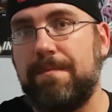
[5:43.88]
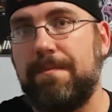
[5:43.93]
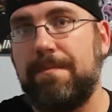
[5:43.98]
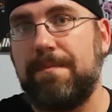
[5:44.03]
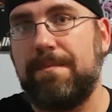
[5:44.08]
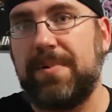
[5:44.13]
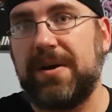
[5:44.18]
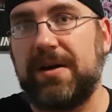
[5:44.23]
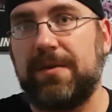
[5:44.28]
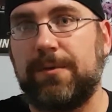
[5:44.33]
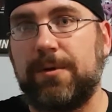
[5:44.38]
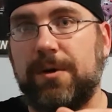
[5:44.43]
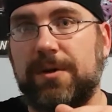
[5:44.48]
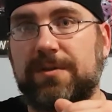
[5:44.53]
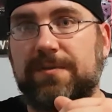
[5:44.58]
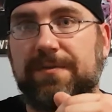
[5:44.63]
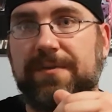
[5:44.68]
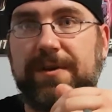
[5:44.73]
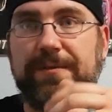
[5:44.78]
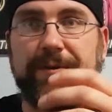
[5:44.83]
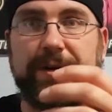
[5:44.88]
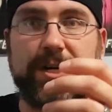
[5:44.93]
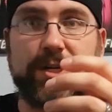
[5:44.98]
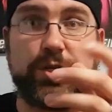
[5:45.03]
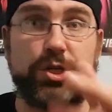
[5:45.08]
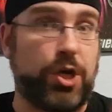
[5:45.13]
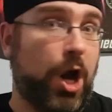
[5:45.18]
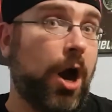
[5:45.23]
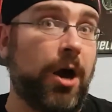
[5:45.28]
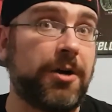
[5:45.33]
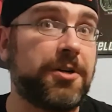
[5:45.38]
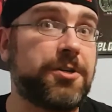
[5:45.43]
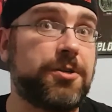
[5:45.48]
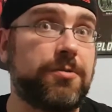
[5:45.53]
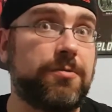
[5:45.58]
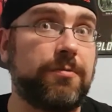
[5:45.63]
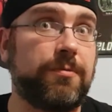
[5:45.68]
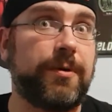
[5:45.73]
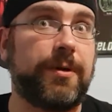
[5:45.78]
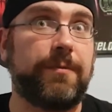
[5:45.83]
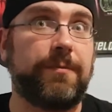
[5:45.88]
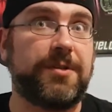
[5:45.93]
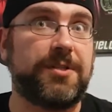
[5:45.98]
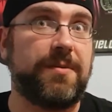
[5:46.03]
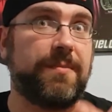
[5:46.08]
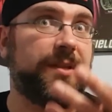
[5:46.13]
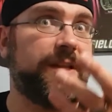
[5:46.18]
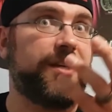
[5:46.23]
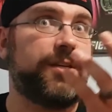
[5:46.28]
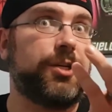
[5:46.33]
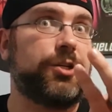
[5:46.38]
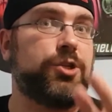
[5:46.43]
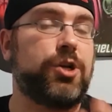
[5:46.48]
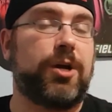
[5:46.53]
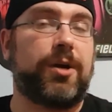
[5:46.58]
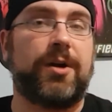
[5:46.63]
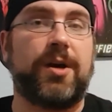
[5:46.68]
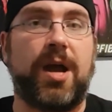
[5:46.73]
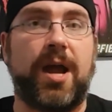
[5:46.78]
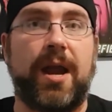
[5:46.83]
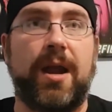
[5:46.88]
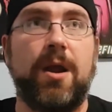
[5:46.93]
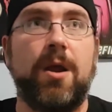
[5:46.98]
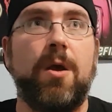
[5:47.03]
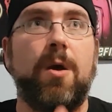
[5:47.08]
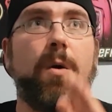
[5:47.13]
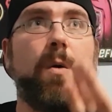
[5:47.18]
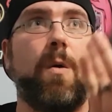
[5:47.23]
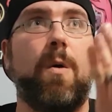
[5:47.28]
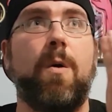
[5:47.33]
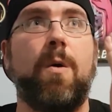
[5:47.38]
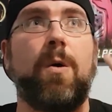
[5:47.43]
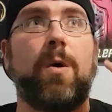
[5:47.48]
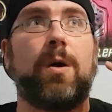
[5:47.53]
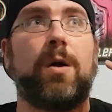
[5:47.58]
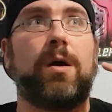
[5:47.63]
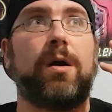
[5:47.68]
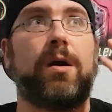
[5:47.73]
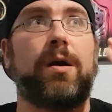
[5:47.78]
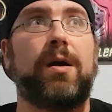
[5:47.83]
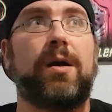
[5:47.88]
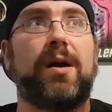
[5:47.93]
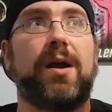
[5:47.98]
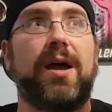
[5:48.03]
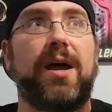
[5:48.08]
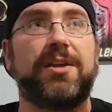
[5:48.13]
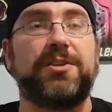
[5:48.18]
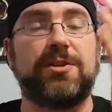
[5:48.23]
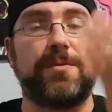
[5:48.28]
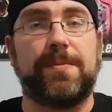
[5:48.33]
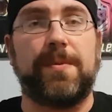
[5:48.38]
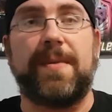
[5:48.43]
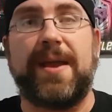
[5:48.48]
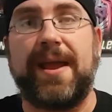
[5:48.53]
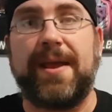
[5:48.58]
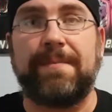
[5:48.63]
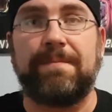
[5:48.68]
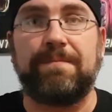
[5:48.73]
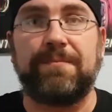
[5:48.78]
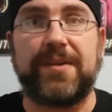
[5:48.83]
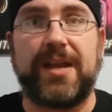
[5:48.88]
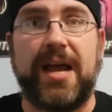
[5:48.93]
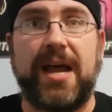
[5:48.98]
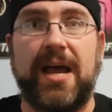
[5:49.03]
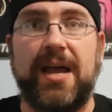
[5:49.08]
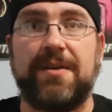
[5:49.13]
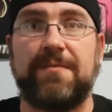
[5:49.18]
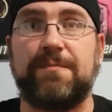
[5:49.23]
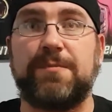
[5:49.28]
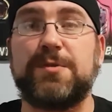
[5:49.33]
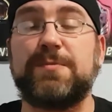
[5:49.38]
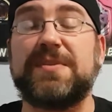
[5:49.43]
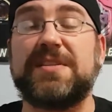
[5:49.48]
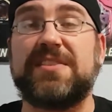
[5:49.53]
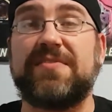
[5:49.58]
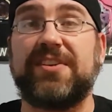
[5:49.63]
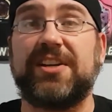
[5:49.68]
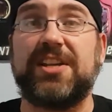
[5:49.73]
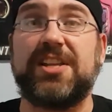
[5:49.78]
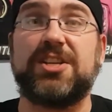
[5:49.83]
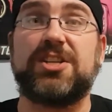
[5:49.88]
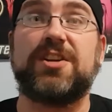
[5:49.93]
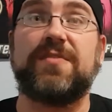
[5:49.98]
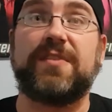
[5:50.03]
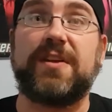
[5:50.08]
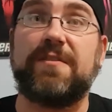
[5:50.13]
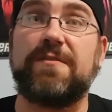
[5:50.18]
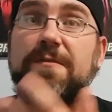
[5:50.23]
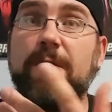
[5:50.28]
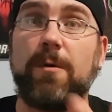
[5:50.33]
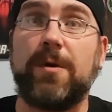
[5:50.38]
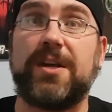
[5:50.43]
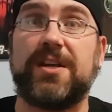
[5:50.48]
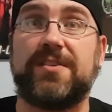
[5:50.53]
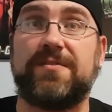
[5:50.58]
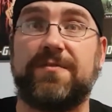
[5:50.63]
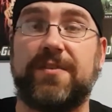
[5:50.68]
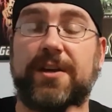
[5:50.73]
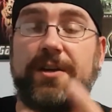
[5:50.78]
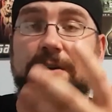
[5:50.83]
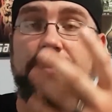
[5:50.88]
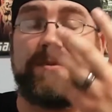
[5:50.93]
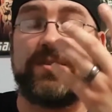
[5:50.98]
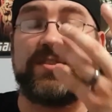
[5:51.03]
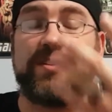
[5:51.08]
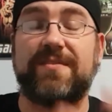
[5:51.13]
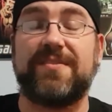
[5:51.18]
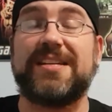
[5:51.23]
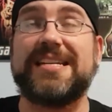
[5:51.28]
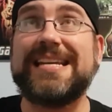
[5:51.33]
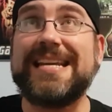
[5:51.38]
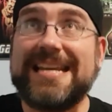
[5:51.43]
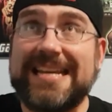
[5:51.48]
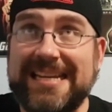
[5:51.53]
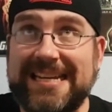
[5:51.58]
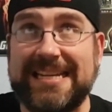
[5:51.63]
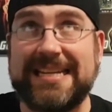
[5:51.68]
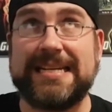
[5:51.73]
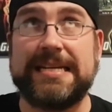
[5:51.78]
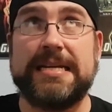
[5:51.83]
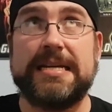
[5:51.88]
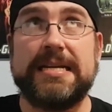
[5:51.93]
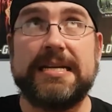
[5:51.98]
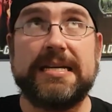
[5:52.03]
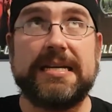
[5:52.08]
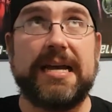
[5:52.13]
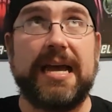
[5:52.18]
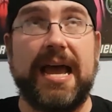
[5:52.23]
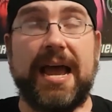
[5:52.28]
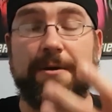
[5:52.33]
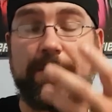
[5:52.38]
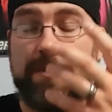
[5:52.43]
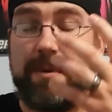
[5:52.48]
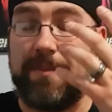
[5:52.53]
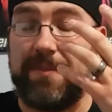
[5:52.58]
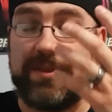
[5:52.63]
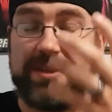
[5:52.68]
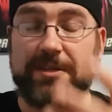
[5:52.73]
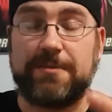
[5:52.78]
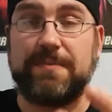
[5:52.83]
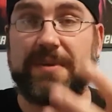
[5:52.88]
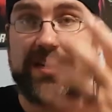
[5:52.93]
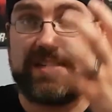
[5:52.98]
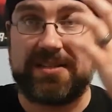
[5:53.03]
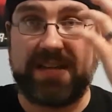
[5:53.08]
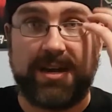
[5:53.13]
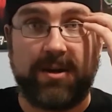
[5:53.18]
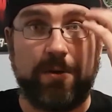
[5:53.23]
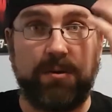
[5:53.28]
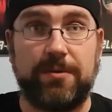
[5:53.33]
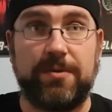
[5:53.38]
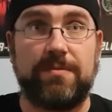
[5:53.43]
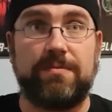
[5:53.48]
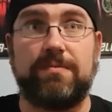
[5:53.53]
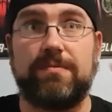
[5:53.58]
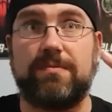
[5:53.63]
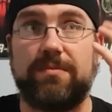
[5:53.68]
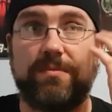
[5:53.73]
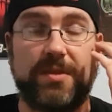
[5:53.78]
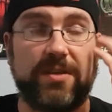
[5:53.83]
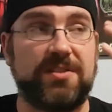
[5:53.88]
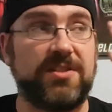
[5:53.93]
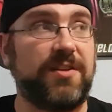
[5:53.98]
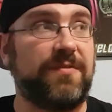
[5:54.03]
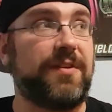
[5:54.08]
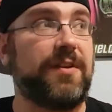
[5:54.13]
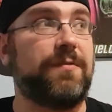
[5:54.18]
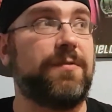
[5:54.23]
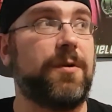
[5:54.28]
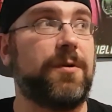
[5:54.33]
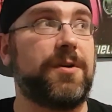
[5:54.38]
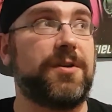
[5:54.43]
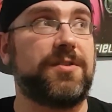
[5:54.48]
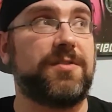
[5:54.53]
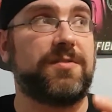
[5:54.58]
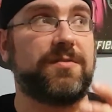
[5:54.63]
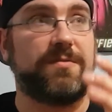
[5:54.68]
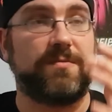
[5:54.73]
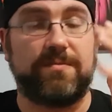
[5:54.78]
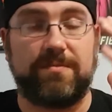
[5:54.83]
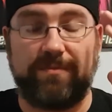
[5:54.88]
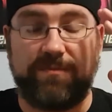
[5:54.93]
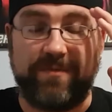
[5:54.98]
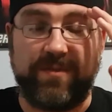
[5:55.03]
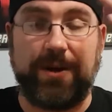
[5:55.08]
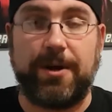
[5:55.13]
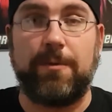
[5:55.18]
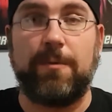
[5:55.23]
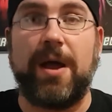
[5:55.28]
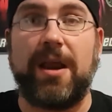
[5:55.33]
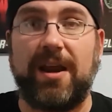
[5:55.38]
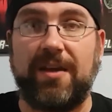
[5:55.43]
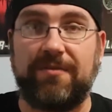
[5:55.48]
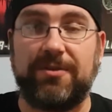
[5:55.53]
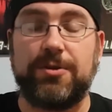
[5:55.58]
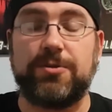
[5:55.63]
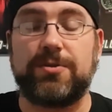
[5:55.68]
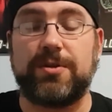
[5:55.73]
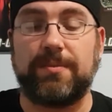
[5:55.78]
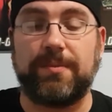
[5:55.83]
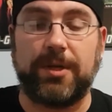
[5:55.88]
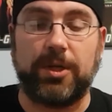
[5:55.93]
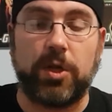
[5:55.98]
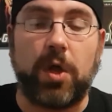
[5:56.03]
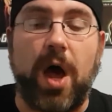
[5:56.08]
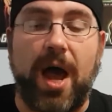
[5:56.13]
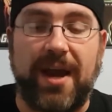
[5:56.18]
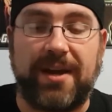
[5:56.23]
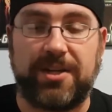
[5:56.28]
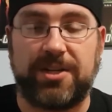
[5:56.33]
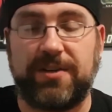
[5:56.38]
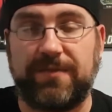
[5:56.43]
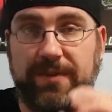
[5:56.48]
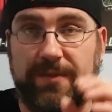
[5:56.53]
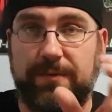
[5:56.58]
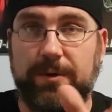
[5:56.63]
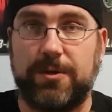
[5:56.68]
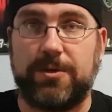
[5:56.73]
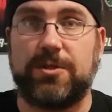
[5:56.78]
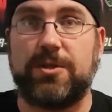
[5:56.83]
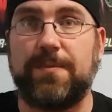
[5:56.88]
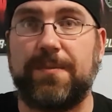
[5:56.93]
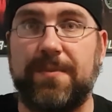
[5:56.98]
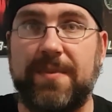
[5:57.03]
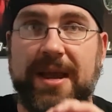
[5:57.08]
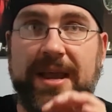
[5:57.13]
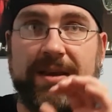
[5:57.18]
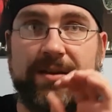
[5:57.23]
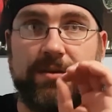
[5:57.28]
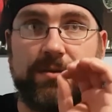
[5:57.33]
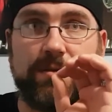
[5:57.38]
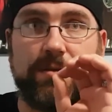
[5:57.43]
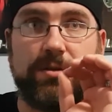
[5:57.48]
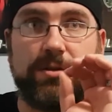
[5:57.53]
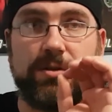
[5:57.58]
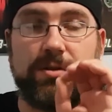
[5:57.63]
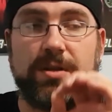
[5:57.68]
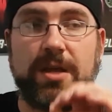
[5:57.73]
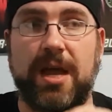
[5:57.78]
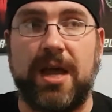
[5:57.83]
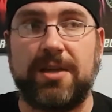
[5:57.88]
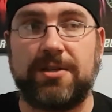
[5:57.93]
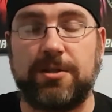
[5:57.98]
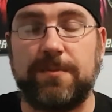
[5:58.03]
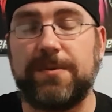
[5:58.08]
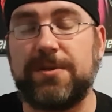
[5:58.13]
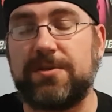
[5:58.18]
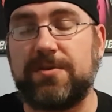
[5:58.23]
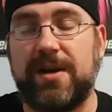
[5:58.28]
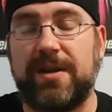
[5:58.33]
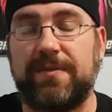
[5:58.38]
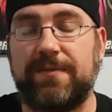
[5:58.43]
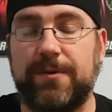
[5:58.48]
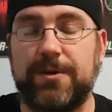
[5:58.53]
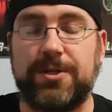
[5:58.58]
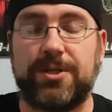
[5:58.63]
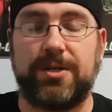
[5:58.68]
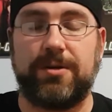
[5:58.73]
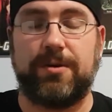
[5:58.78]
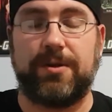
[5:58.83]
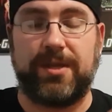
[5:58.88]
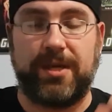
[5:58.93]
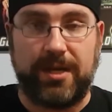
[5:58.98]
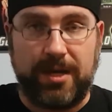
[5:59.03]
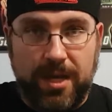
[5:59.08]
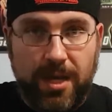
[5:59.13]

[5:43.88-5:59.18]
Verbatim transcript: but of course, feel free to charge through it with something like the Juggernaut or a Superman, uh, specifically the shifting focus figure number 17. I remember this because I know the shifting focus very well. I've used them a lot. The shifting focus Superman uh, super strength version, or the